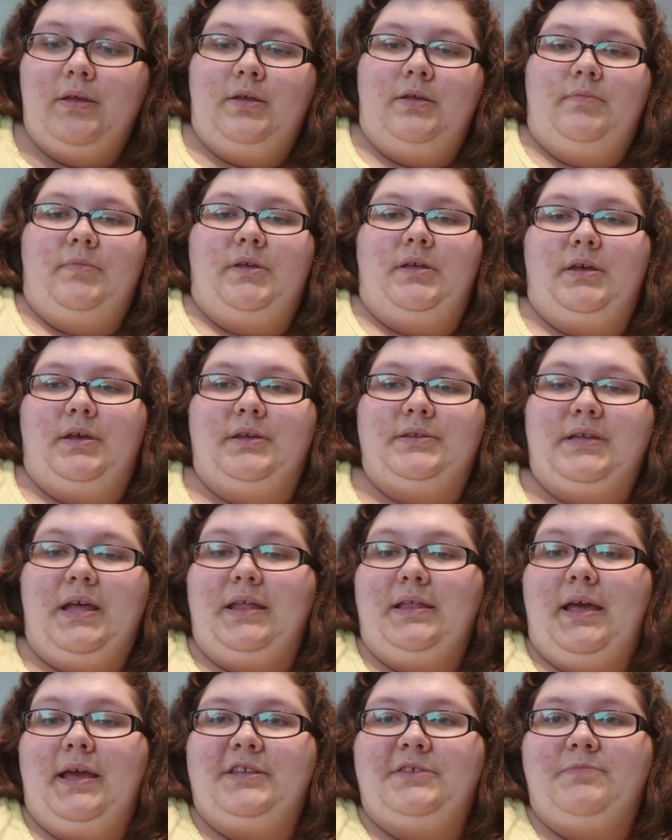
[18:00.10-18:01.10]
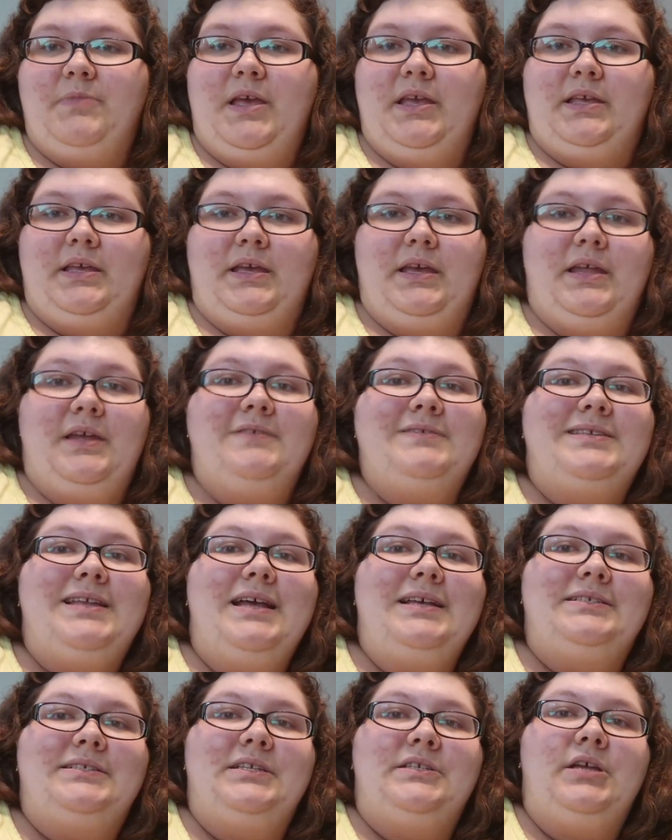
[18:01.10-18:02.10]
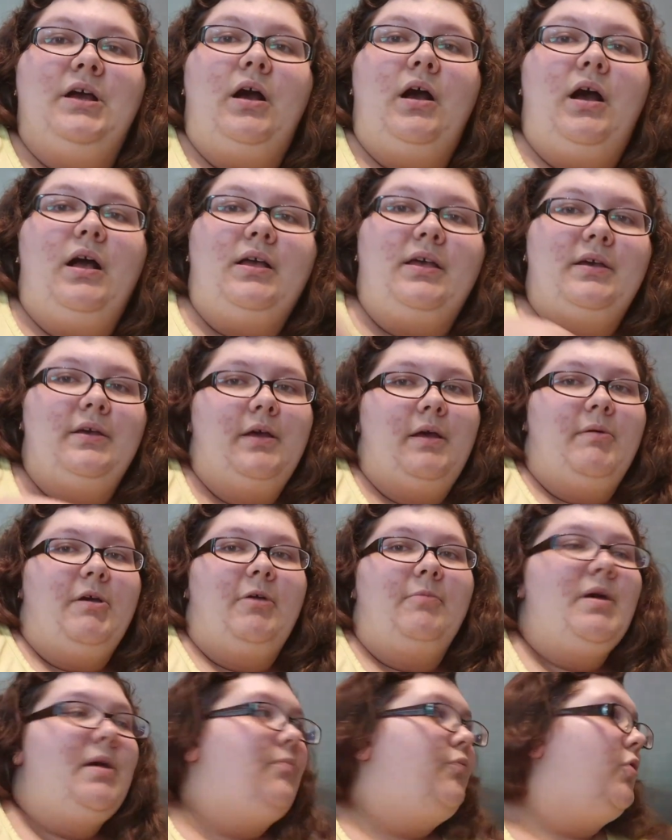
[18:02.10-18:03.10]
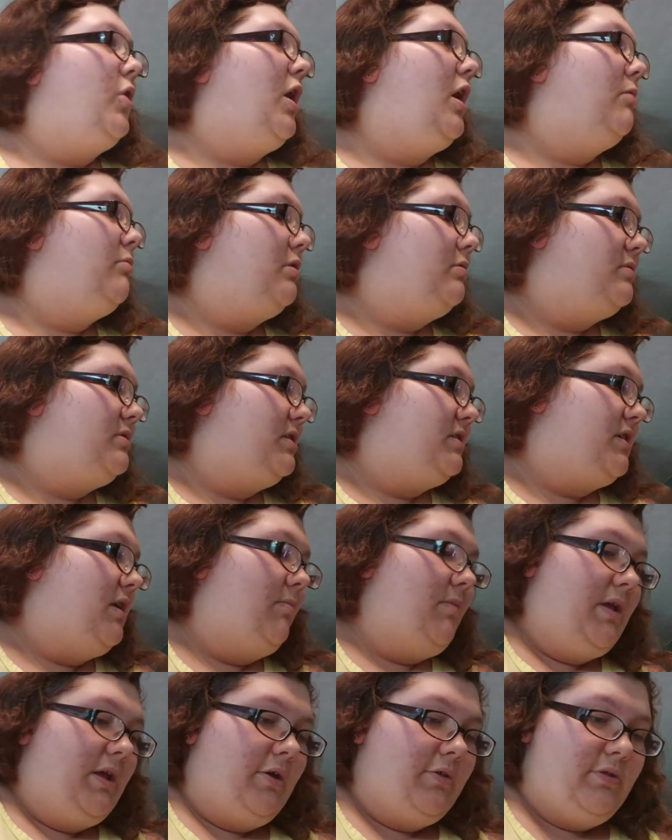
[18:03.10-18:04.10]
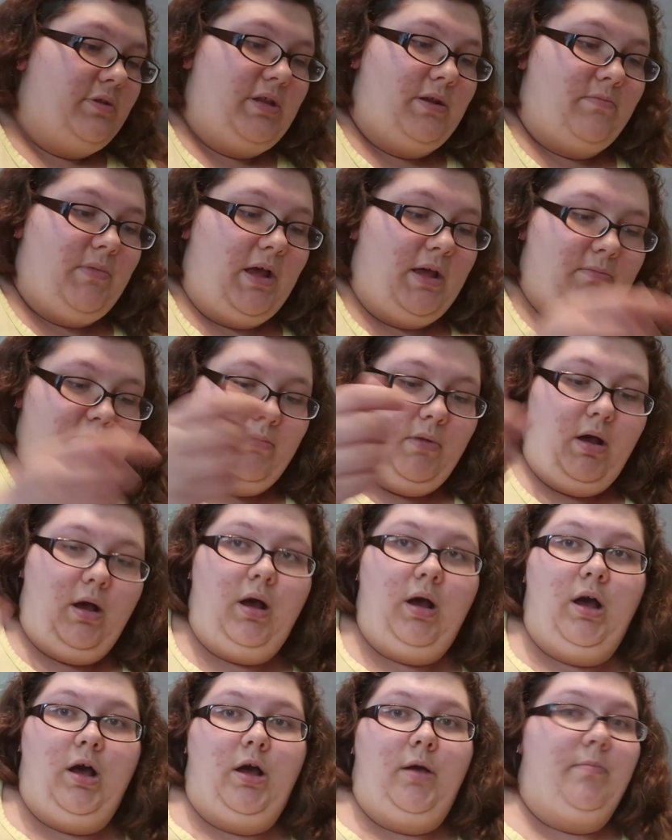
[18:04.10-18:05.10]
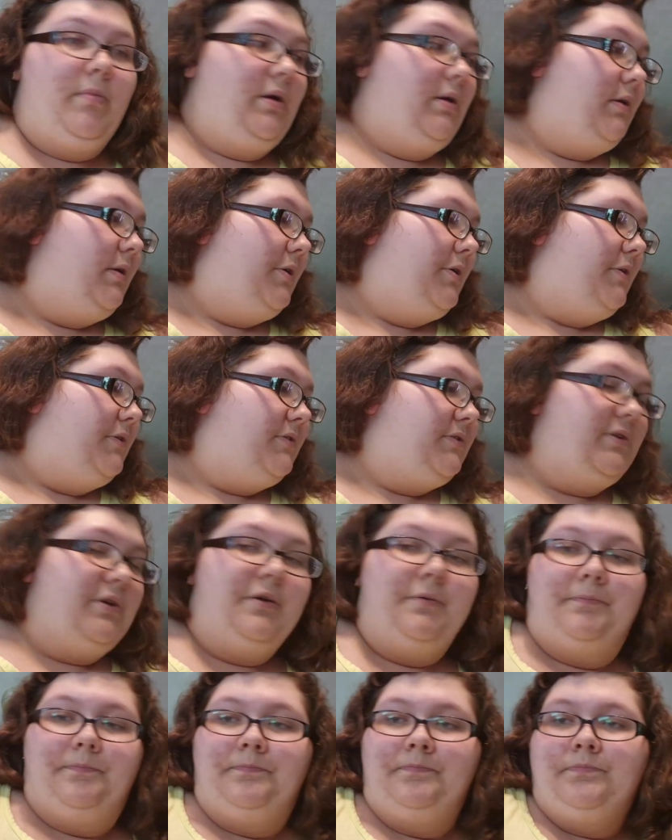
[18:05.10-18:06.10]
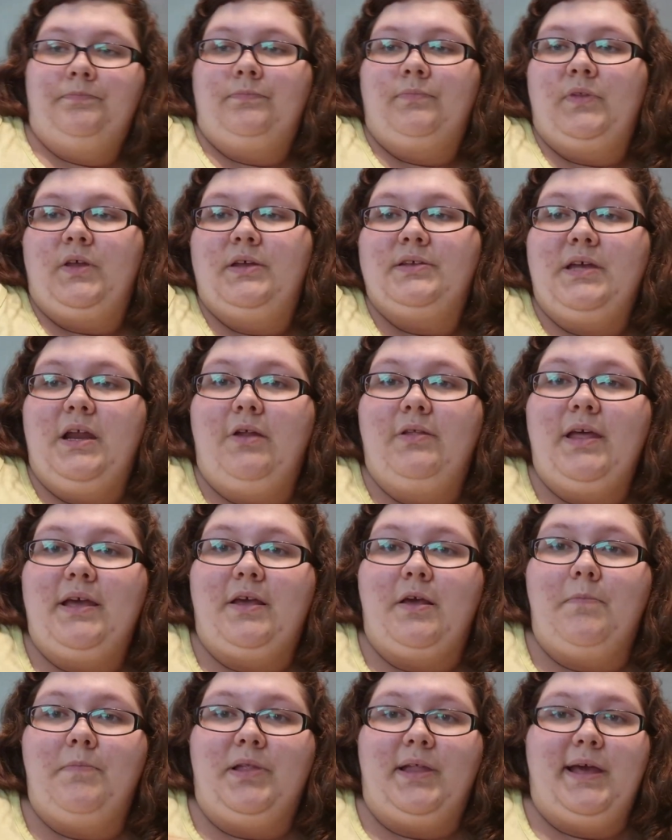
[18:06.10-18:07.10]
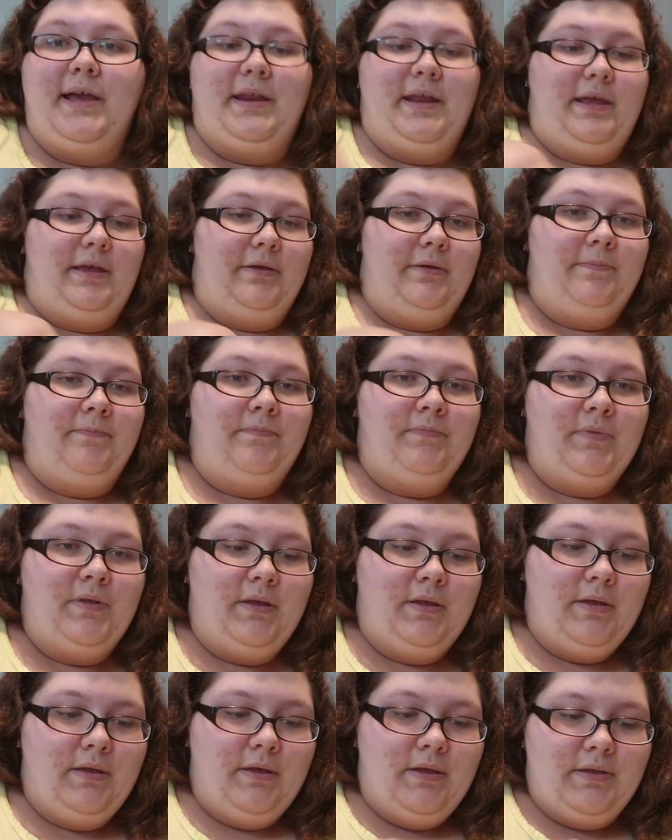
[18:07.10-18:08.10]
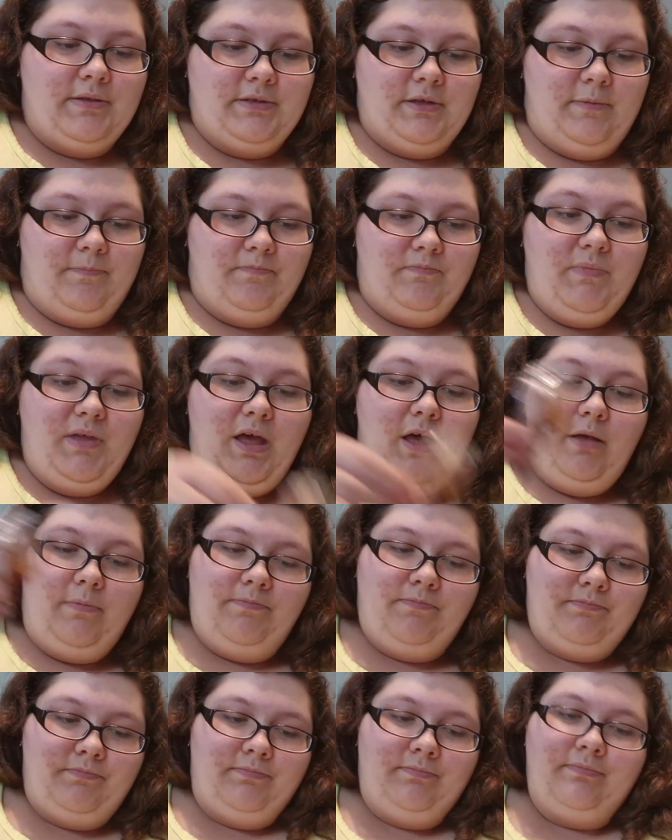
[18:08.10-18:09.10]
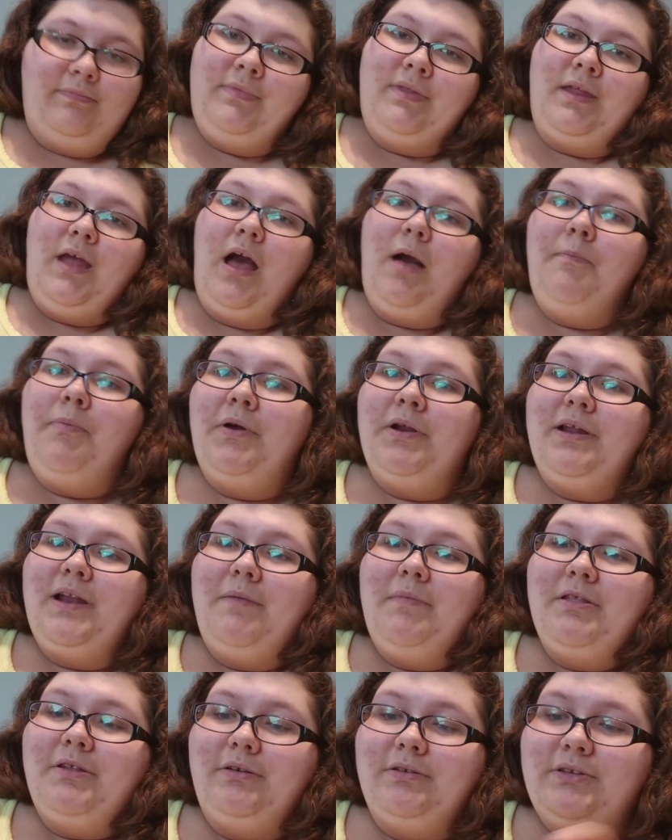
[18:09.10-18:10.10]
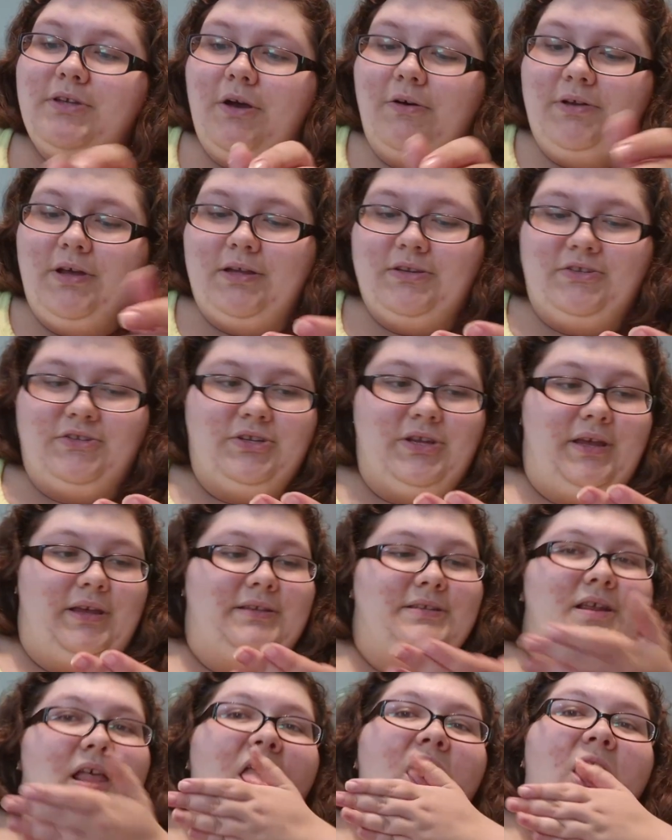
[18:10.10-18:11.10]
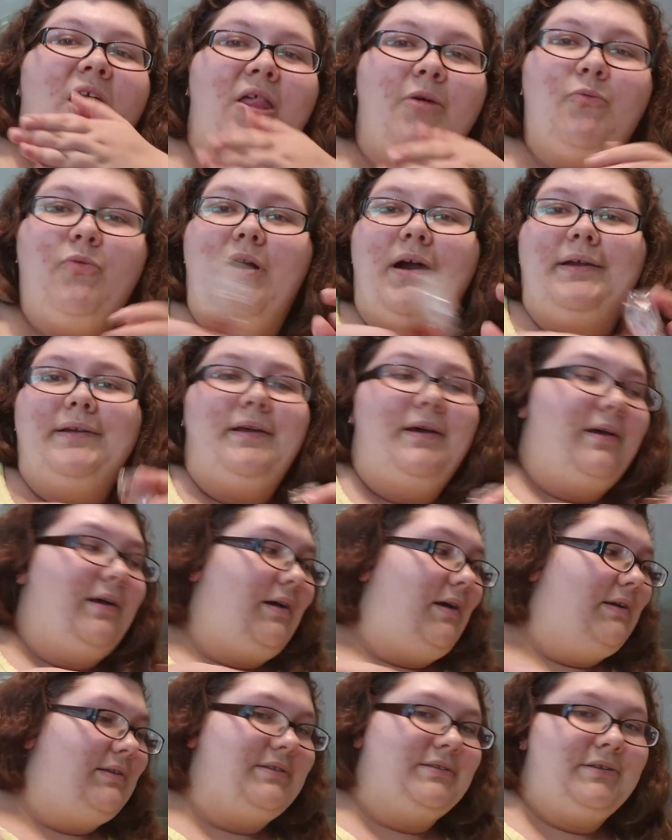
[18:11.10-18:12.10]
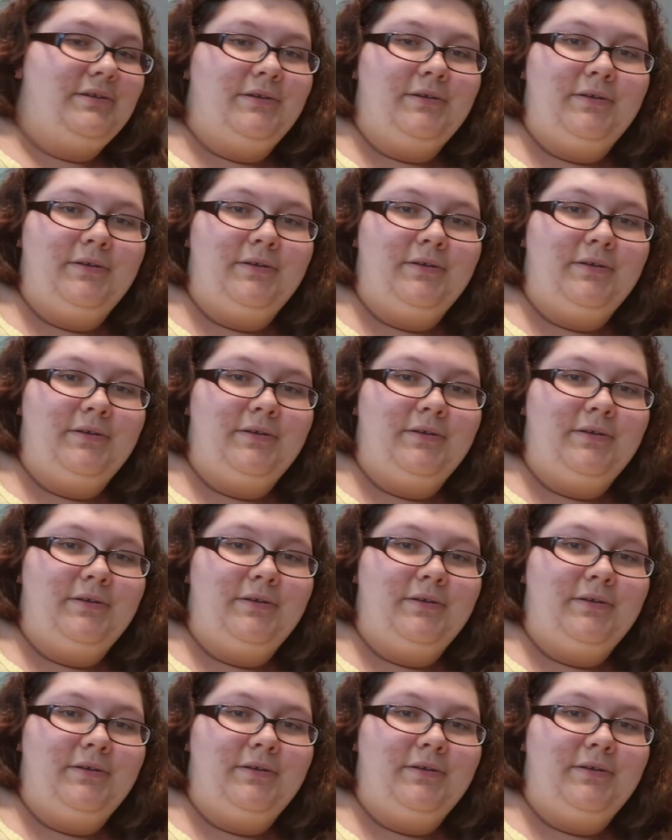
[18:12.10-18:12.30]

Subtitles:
Because I liked making it. It was nice to talk about my problems to somebody other than my mom. So, because I don't like complaining. So, I'll put it on the little donut sheet. Why not?